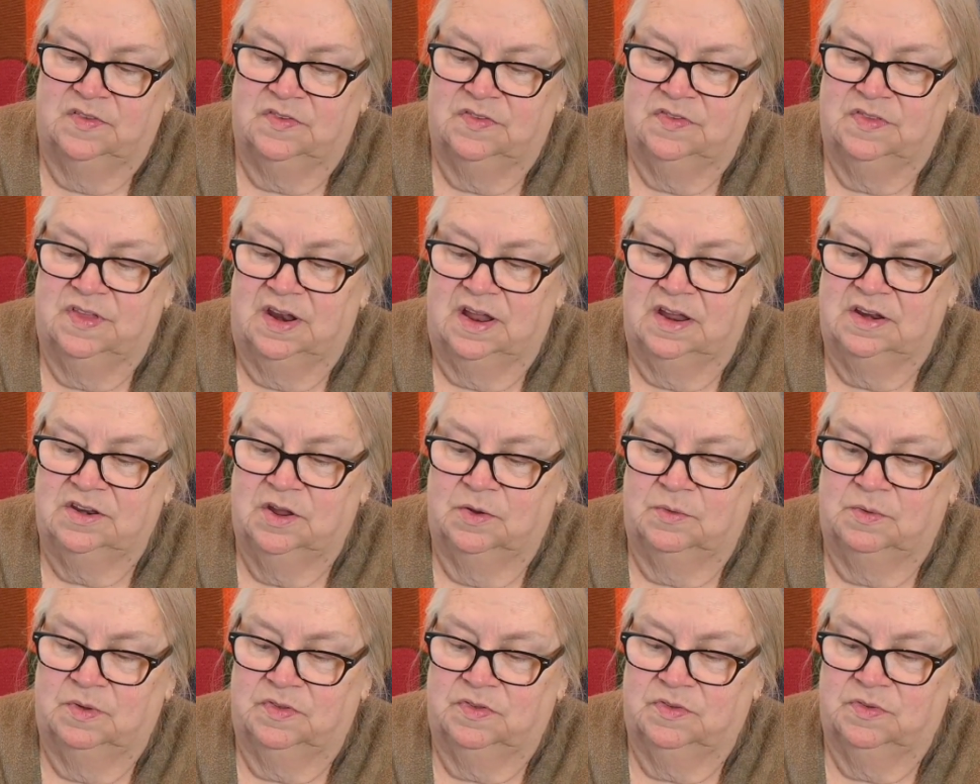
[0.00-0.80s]
Then I
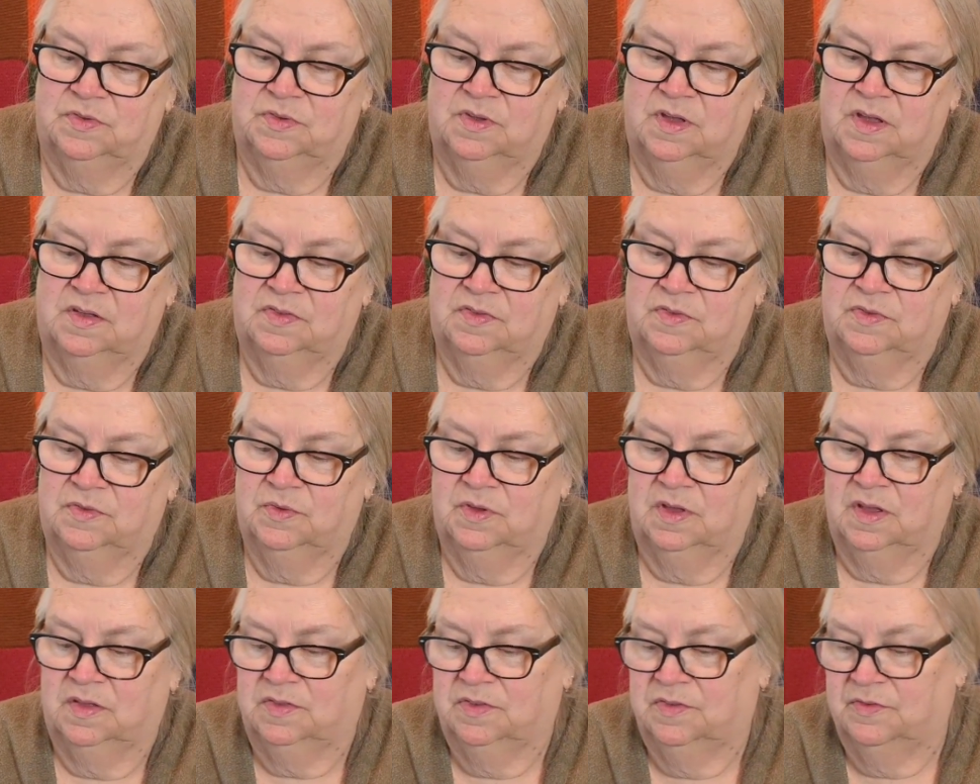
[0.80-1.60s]
know it's
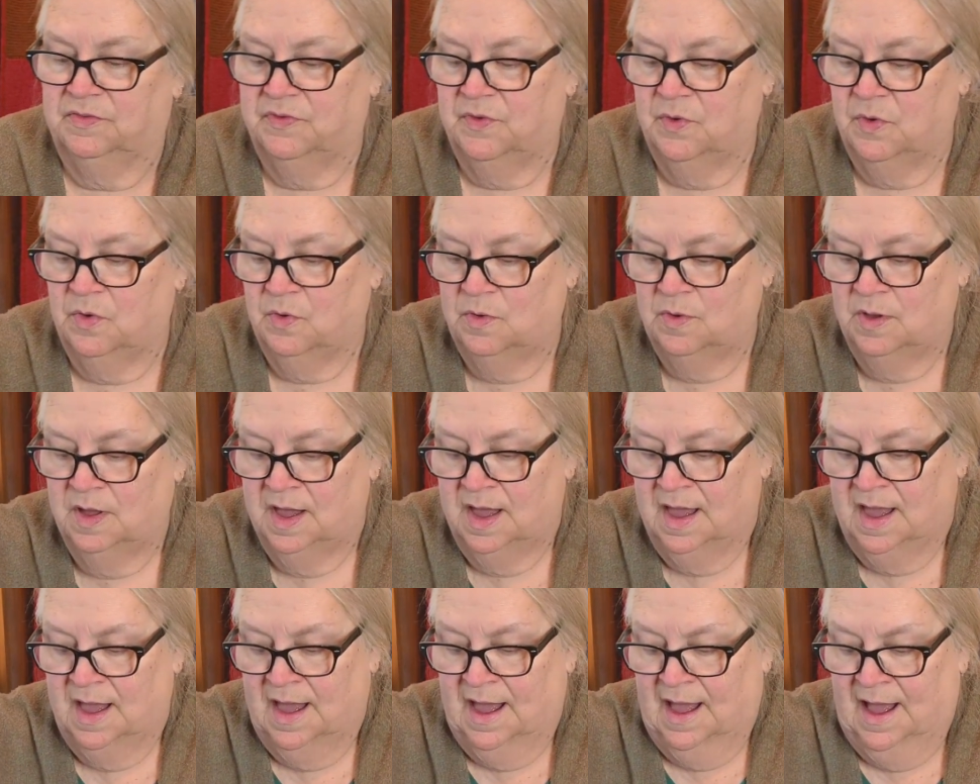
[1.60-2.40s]
full,
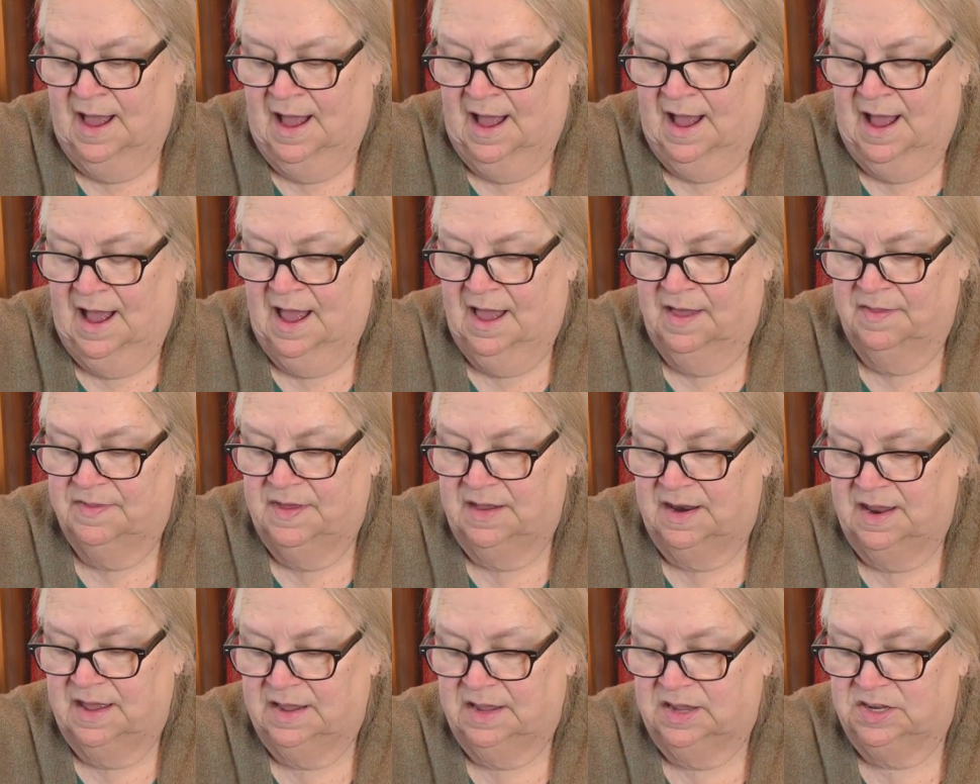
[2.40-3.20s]
and
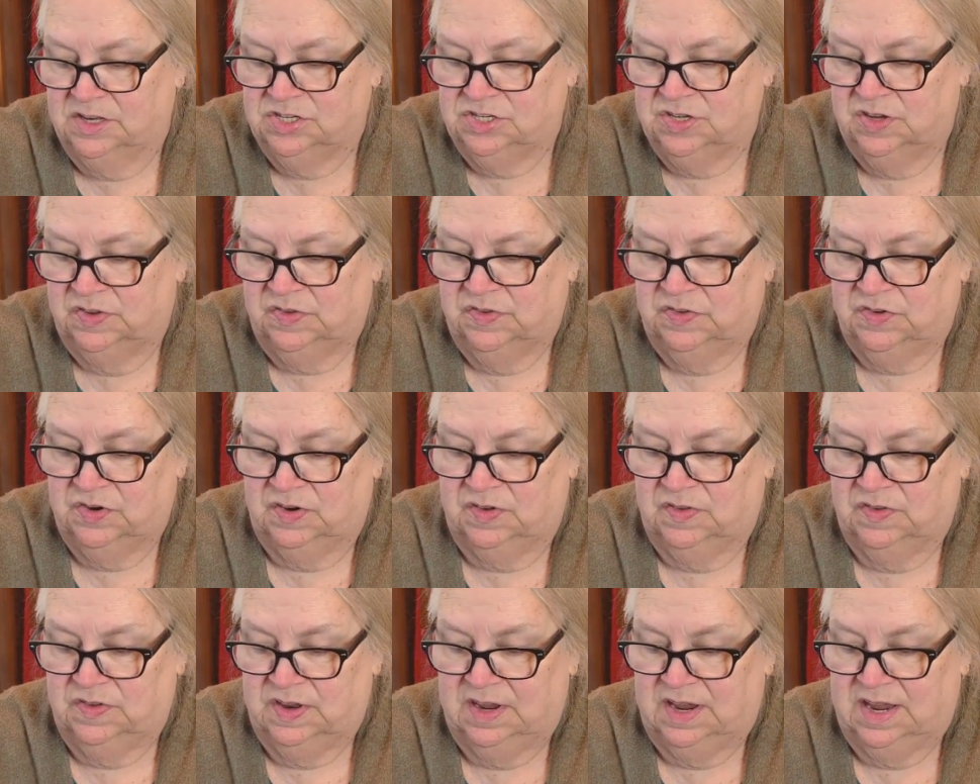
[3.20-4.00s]
then I can just
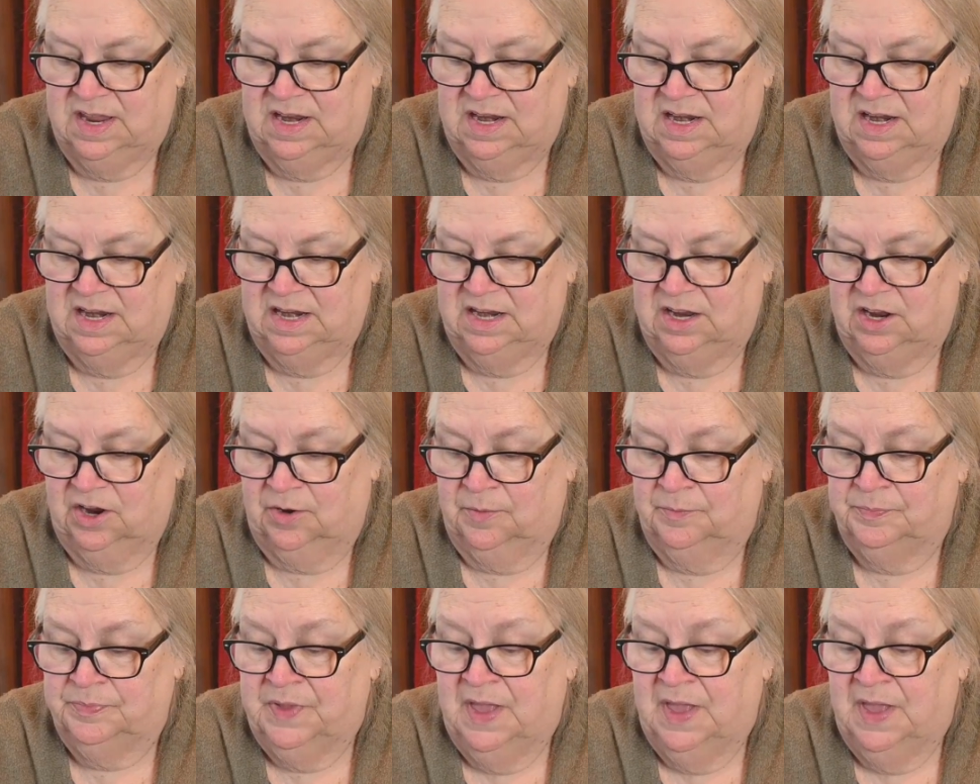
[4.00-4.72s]
start sticking it in here.